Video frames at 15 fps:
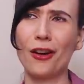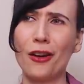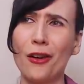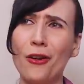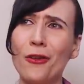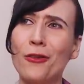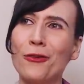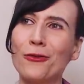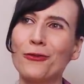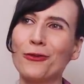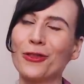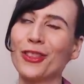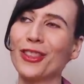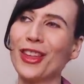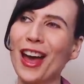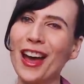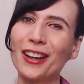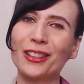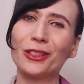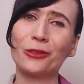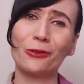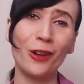Oh,
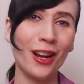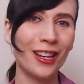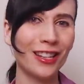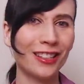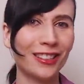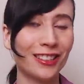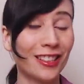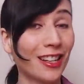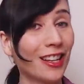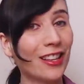that's right.